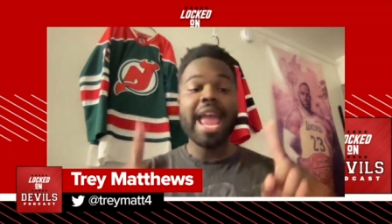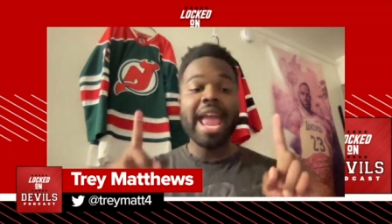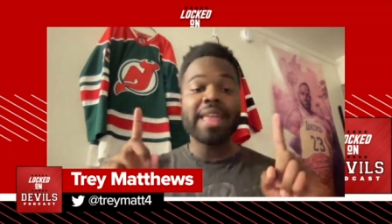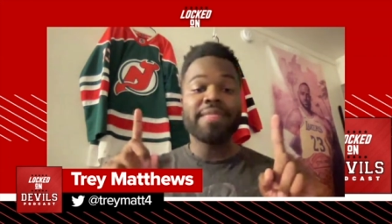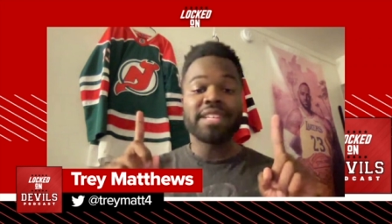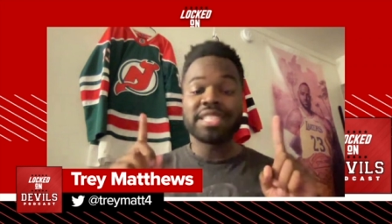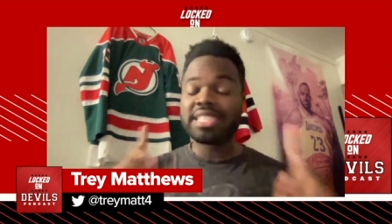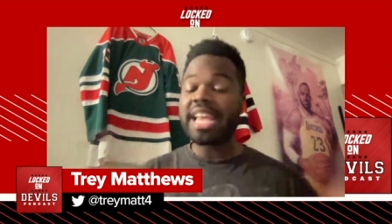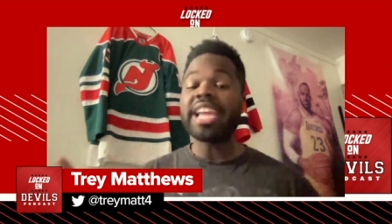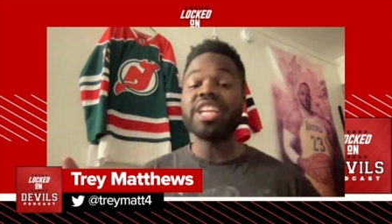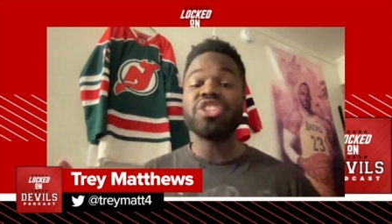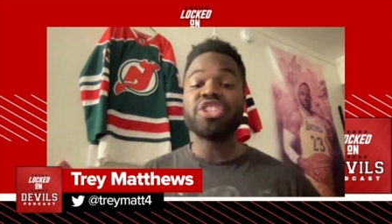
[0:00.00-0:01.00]
And the
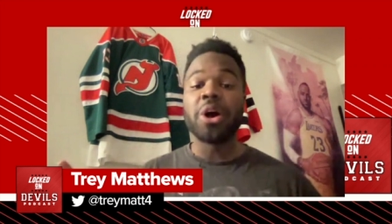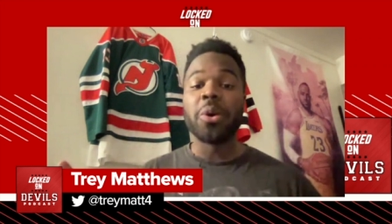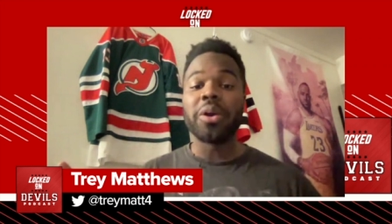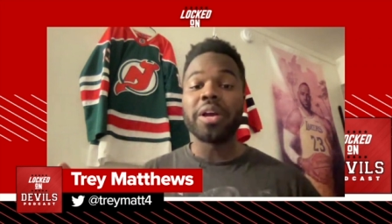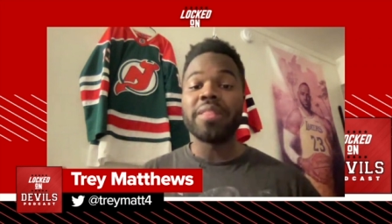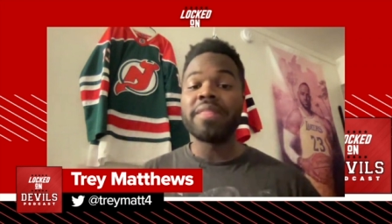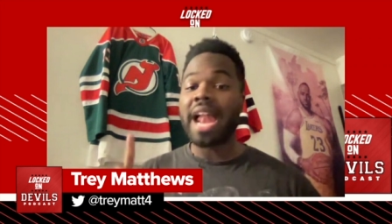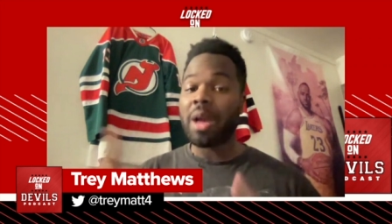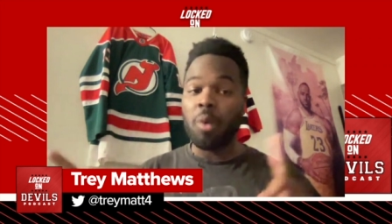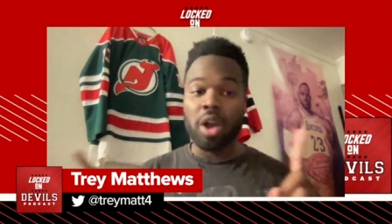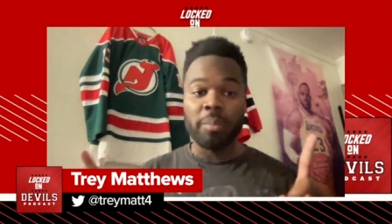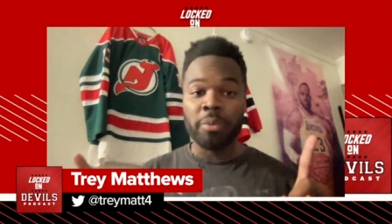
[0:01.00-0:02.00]
second joke that I
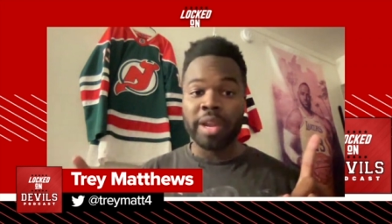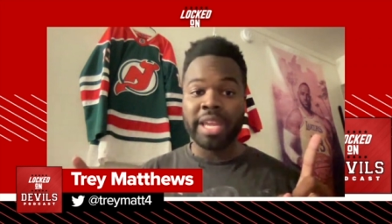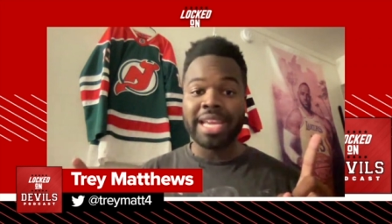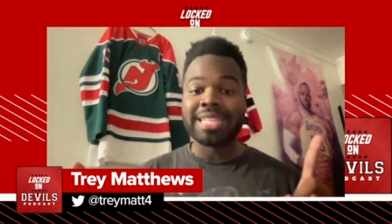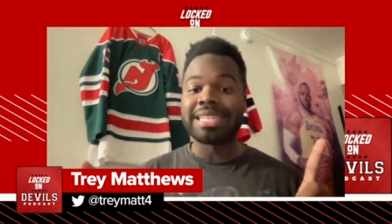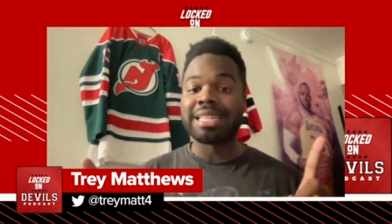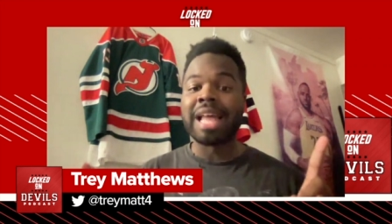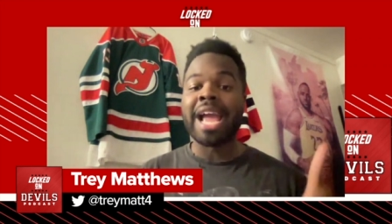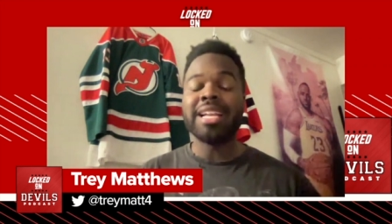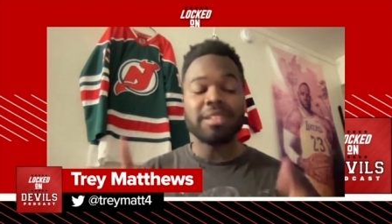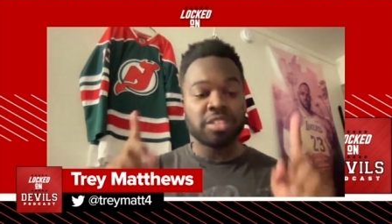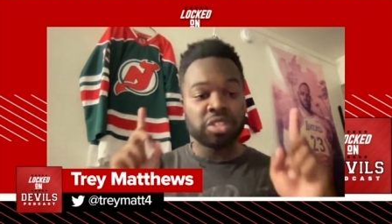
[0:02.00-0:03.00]
want to bring into
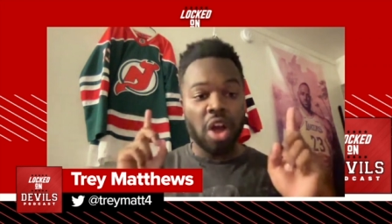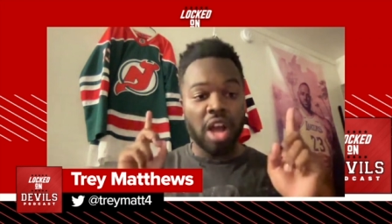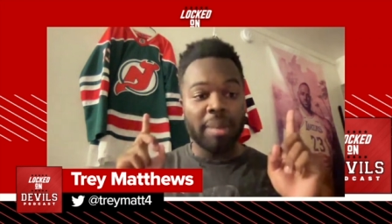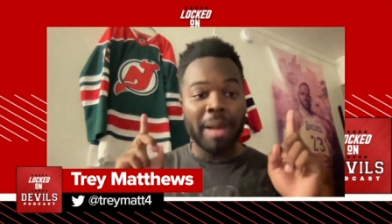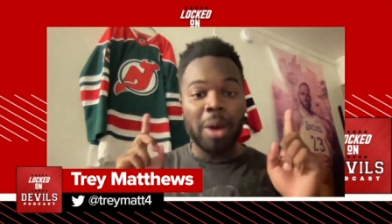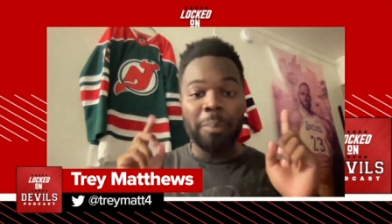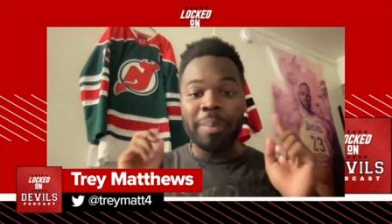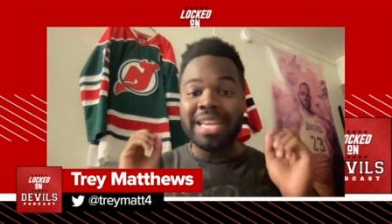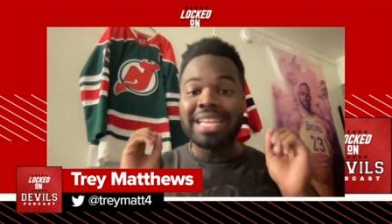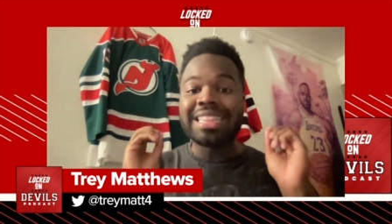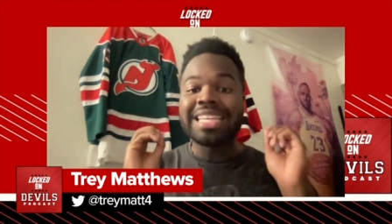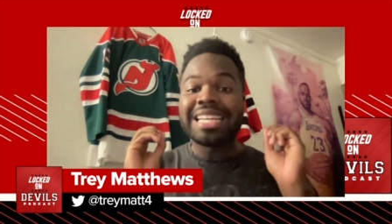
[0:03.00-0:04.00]
light, talk about
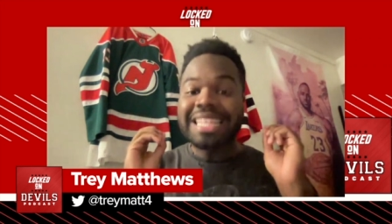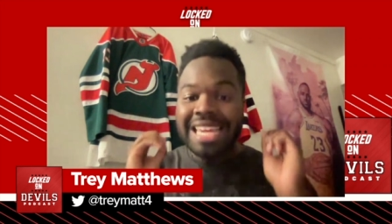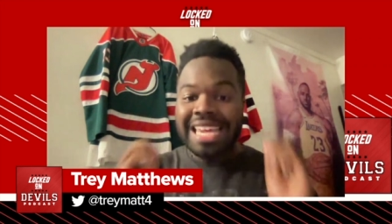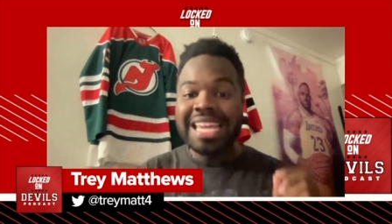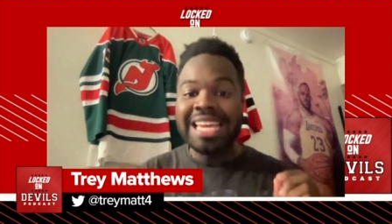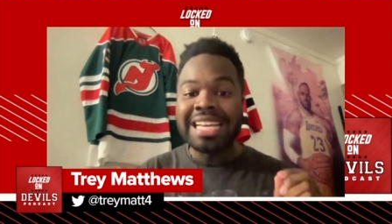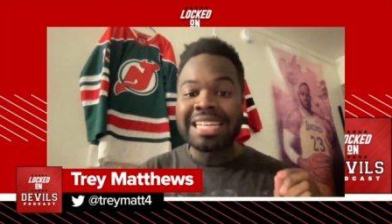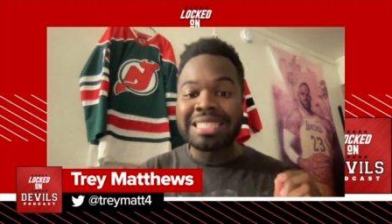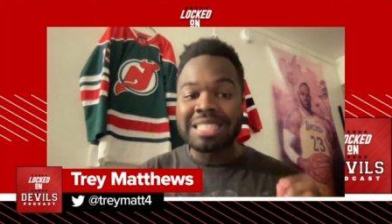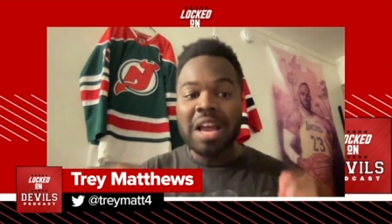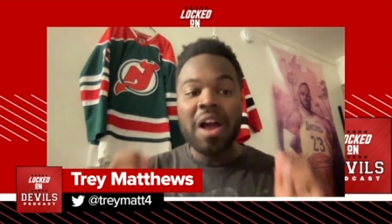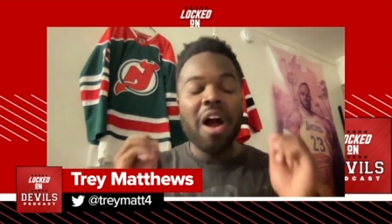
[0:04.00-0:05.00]
being the
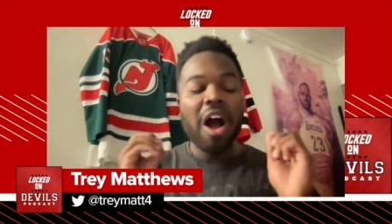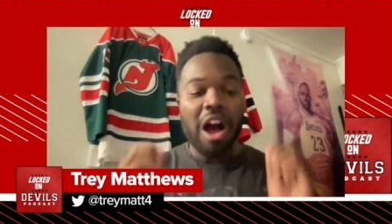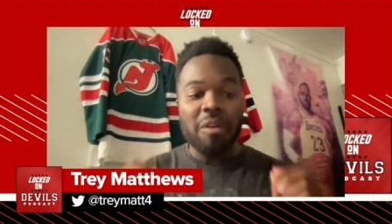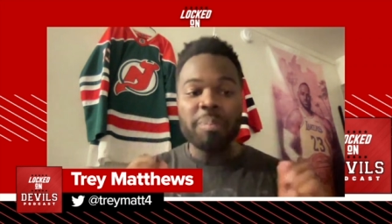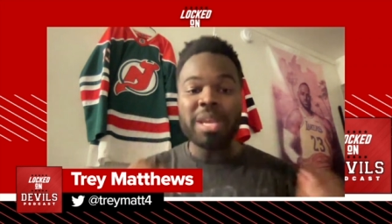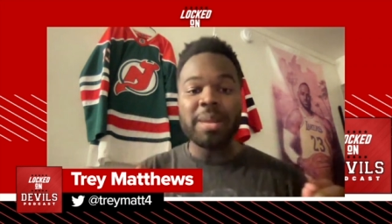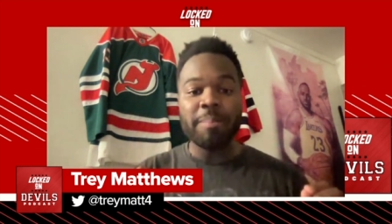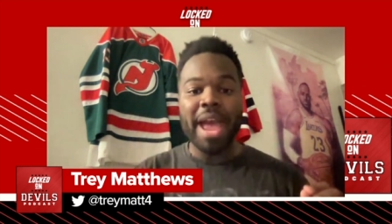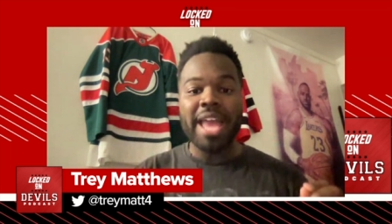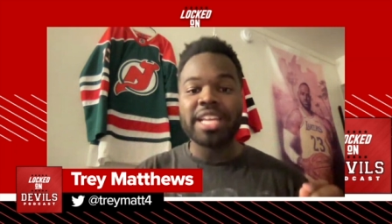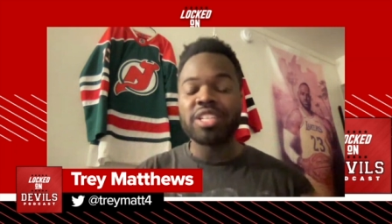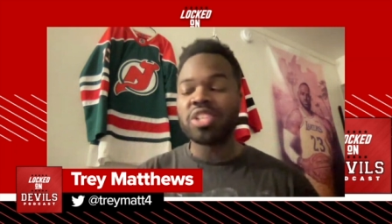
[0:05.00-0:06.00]
kings of being petty.